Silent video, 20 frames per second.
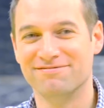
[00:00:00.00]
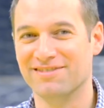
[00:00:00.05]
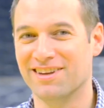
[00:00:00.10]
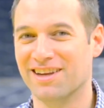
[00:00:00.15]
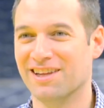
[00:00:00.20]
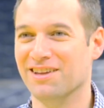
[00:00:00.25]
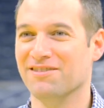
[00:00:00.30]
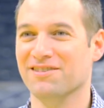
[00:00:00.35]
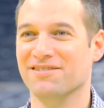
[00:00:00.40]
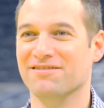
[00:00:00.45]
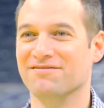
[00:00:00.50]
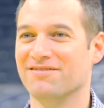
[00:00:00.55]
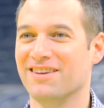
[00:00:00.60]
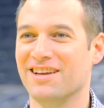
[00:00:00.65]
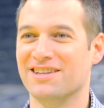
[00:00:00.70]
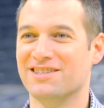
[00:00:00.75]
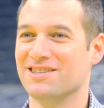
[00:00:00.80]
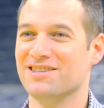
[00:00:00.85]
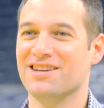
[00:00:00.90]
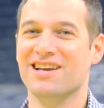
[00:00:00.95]
I love it.
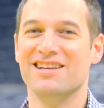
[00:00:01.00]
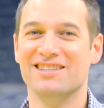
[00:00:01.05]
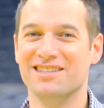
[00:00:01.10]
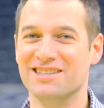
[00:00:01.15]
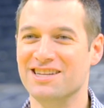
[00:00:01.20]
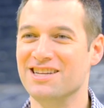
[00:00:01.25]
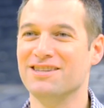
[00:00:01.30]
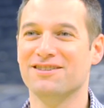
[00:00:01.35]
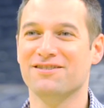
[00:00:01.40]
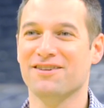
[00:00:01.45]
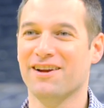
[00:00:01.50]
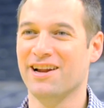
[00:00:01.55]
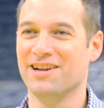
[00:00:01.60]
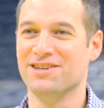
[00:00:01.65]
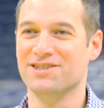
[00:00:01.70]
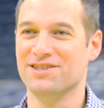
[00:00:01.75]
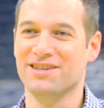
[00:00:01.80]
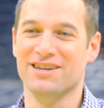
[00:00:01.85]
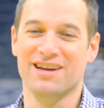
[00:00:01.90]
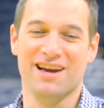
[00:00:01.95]
It's a, it's a neat
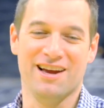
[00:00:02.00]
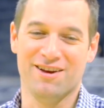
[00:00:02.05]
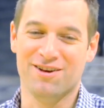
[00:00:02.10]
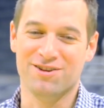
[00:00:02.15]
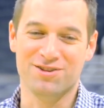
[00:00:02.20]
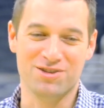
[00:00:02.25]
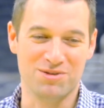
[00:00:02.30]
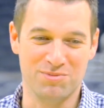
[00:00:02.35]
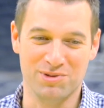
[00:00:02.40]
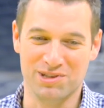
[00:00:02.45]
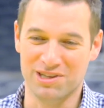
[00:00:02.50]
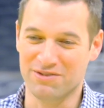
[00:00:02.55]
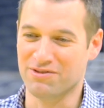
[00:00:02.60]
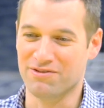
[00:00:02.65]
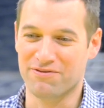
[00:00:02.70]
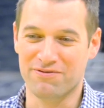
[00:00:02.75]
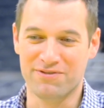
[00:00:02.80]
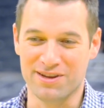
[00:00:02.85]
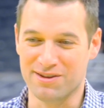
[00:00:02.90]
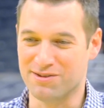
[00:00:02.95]
strategy. I also believe
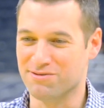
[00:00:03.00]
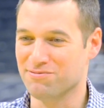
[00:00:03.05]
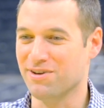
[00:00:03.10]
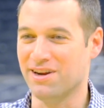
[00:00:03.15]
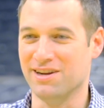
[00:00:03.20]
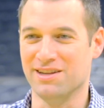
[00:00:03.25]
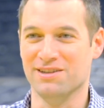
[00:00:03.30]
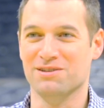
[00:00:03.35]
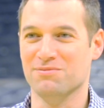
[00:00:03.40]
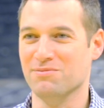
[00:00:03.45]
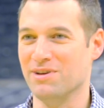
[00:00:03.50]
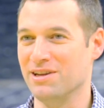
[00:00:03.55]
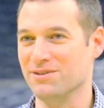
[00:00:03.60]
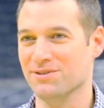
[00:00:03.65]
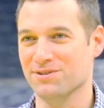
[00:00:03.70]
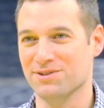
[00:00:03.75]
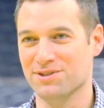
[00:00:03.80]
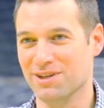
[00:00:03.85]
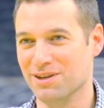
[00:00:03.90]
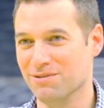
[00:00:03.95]
it feeds right into
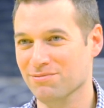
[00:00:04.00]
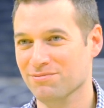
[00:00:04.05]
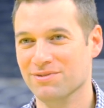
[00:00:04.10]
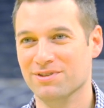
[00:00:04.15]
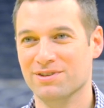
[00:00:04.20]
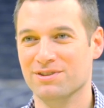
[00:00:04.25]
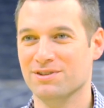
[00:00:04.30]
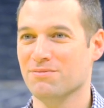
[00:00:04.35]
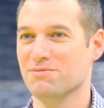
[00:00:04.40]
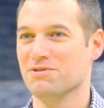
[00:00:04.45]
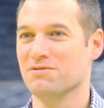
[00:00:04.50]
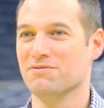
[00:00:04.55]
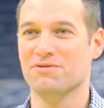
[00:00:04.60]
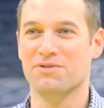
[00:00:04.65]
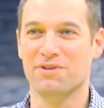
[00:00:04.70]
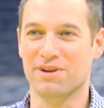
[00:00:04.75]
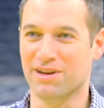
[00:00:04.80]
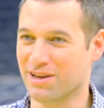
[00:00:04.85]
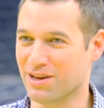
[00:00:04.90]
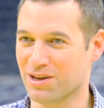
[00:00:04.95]
mentorship in terms of
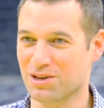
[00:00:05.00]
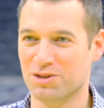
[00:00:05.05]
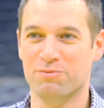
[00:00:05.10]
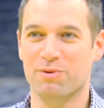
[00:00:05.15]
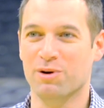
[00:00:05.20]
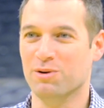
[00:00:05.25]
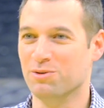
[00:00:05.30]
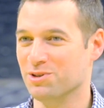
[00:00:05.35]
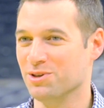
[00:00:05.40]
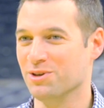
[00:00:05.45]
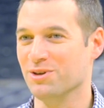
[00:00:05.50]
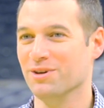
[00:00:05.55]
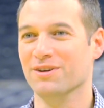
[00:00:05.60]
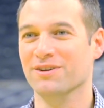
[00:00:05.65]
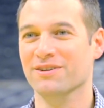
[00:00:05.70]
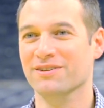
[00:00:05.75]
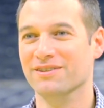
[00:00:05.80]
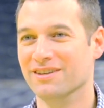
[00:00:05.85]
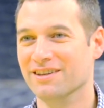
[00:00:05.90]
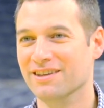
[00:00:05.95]
creating
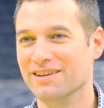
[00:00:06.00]
exposure